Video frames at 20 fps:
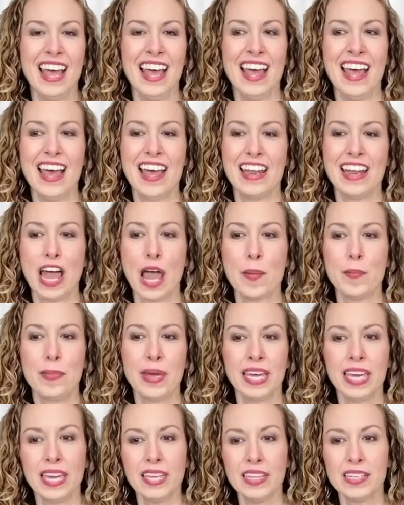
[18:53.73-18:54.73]
And I'm
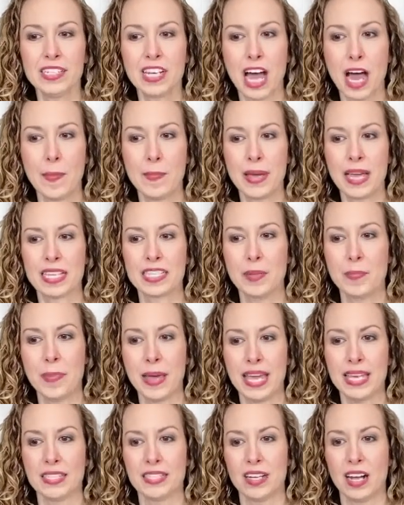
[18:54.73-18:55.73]
picking the topics
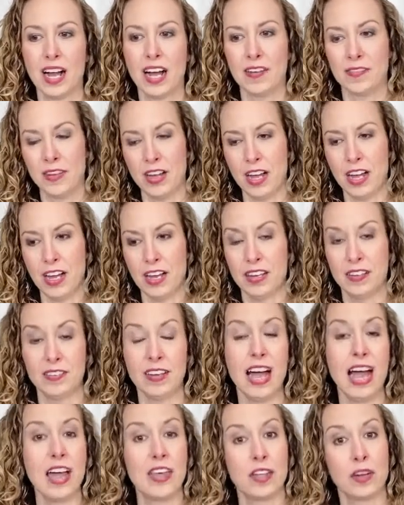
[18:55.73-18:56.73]
based off of
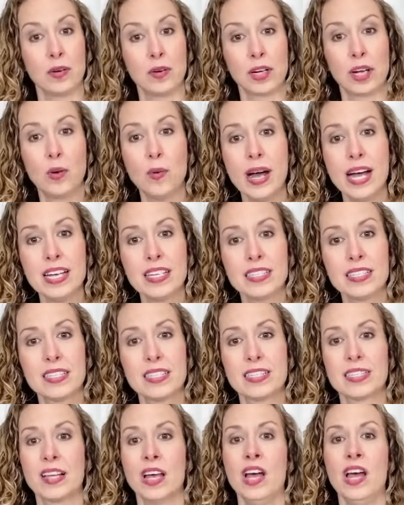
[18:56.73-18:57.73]
either
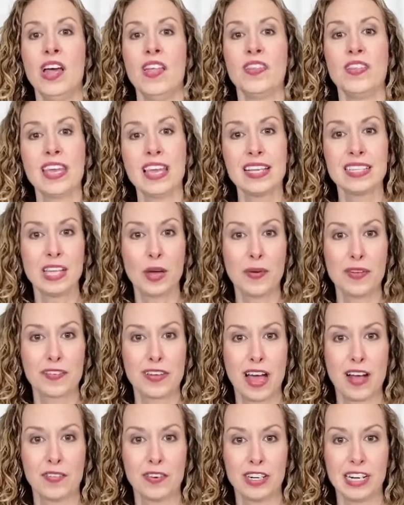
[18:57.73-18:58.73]
requests, things that we've
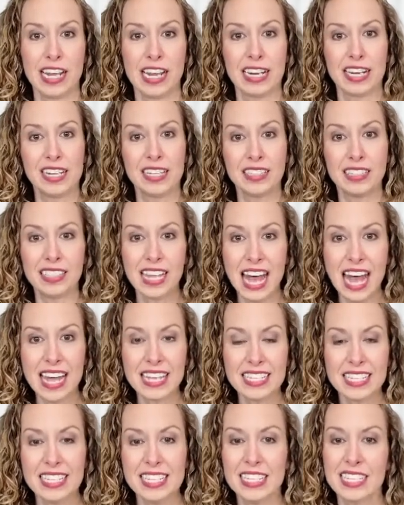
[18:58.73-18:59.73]
covered in
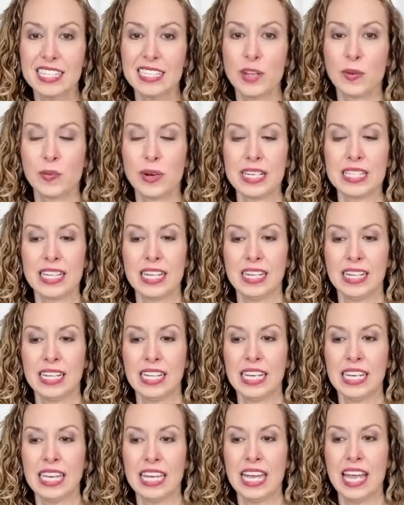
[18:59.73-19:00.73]
classes
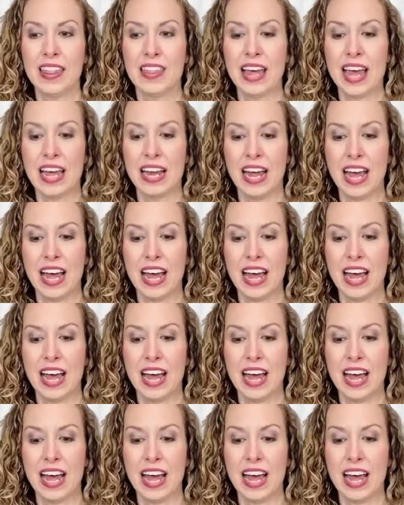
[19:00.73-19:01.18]
recently that